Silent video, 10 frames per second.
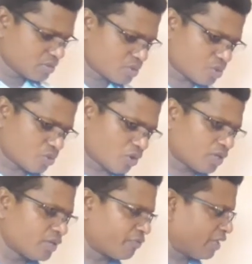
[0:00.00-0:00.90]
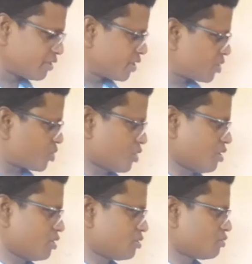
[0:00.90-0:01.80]
So only when this,
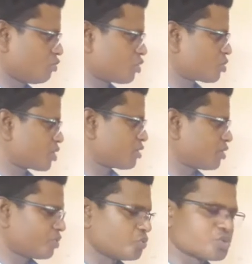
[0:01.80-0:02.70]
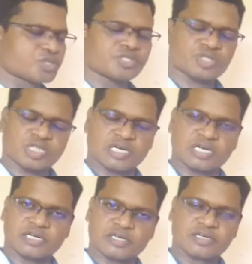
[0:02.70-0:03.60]
what to say, the usage are